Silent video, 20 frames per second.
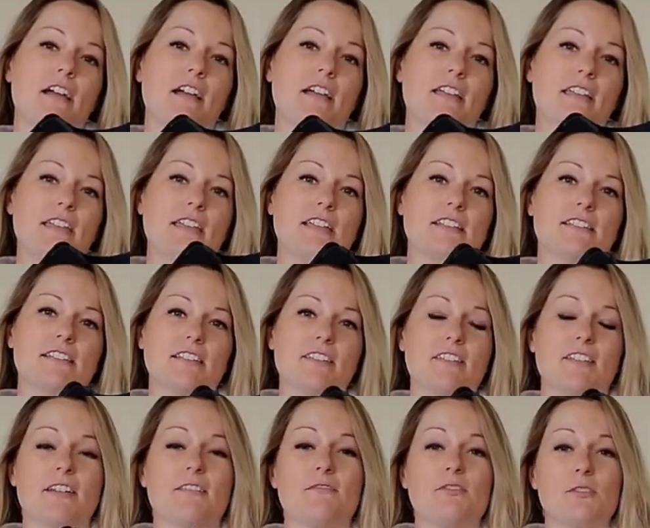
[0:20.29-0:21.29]
I can't say
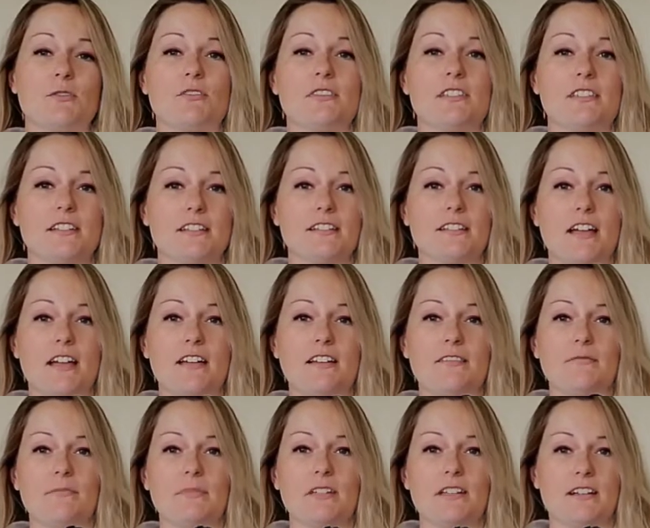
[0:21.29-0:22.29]
that I've used it a
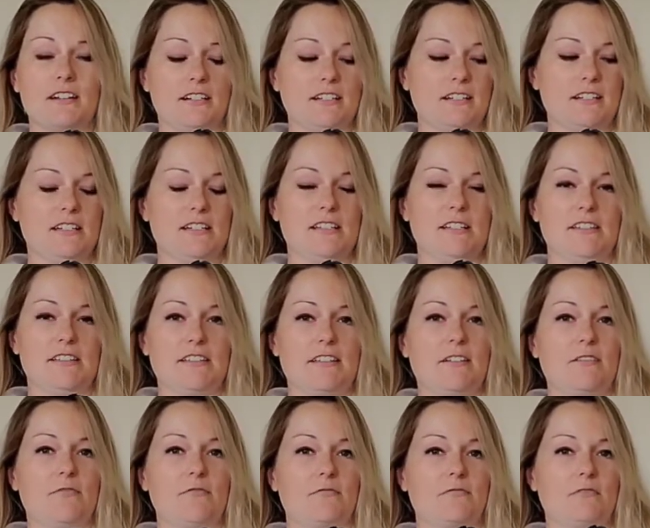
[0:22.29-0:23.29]
ton because
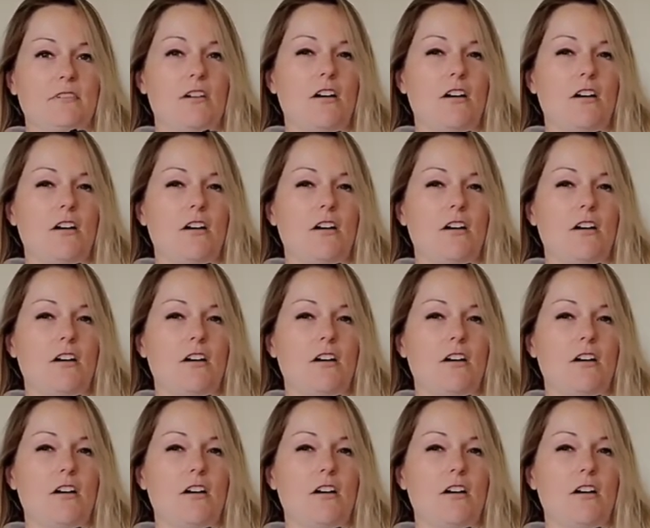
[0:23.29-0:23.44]
I don't